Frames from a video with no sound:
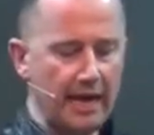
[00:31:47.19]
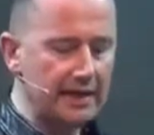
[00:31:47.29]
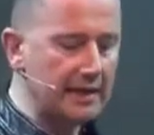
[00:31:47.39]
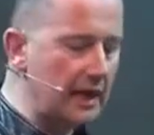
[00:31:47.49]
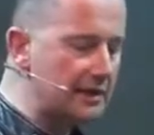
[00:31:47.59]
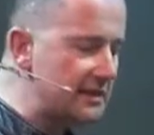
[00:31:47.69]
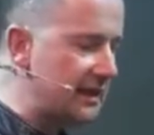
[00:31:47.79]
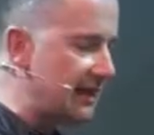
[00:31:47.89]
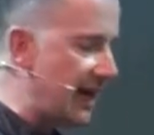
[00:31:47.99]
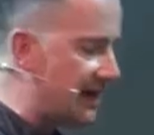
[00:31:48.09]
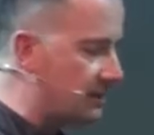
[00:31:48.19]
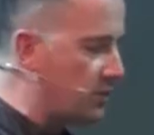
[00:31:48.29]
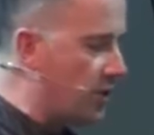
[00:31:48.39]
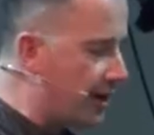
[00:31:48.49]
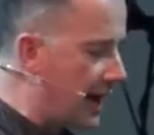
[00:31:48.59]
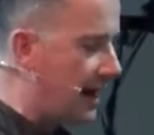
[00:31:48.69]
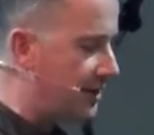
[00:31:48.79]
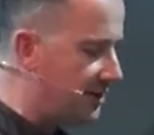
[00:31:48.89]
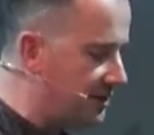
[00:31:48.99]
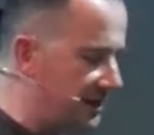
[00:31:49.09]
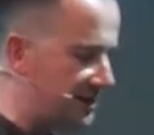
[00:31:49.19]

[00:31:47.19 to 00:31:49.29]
And God said to Adam, "Where are you?" He